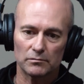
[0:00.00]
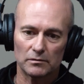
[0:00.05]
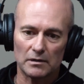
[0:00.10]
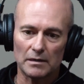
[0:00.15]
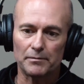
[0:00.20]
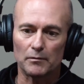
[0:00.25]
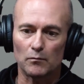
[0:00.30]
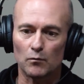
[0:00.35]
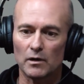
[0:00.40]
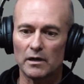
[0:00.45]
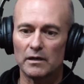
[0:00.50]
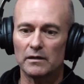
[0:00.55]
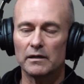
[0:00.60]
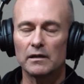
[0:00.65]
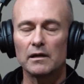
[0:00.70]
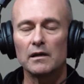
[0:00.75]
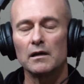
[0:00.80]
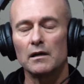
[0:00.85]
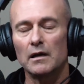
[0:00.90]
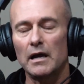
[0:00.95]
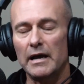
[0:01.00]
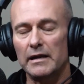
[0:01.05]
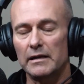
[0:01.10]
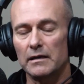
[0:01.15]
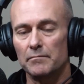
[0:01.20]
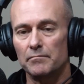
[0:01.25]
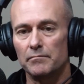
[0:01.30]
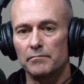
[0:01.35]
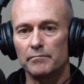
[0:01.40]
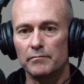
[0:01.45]
We're up and running. Had
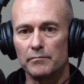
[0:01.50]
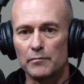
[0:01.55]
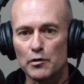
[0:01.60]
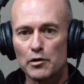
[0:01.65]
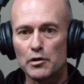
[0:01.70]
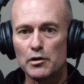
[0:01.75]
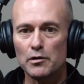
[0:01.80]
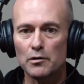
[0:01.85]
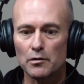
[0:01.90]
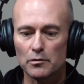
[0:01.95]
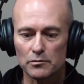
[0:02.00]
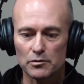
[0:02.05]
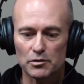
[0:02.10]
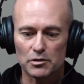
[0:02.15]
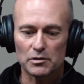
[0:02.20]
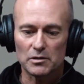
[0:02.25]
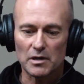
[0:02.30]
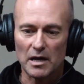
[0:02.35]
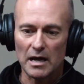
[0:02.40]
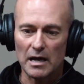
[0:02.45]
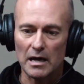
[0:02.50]
a huge